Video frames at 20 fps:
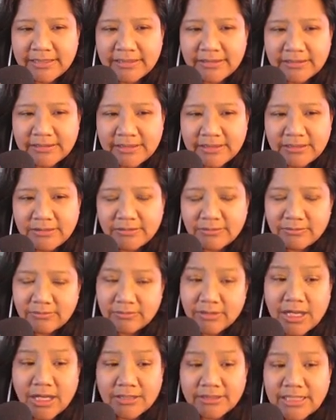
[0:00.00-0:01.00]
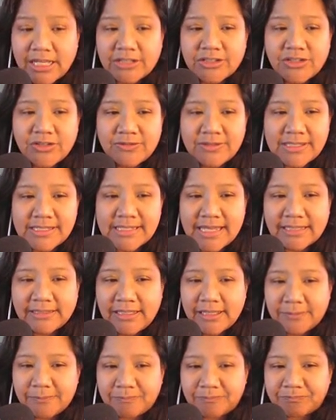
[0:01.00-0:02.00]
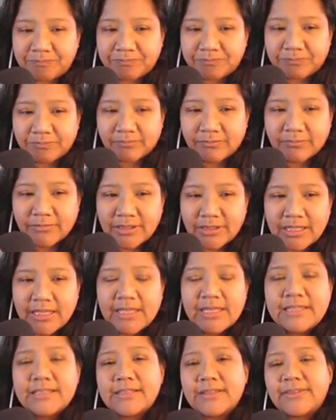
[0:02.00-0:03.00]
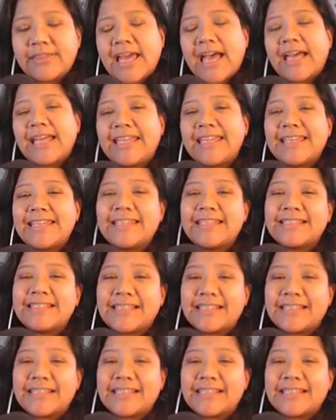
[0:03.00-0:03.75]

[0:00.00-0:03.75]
to contact you and sign up. So that is an